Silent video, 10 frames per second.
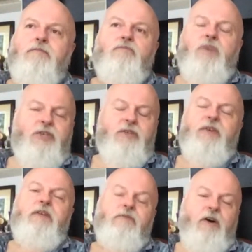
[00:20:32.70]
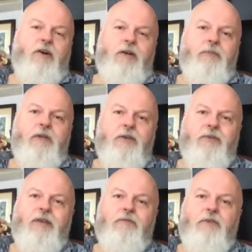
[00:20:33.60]
restful environment, I
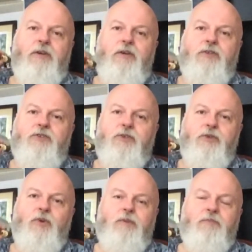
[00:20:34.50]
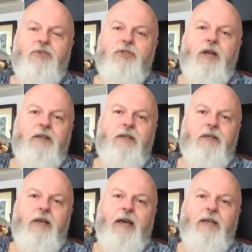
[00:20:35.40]
think, for her to
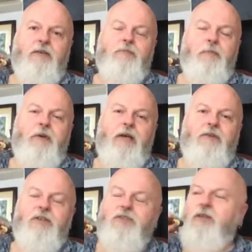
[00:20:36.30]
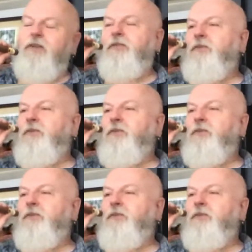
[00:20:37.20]
study and prepare herself.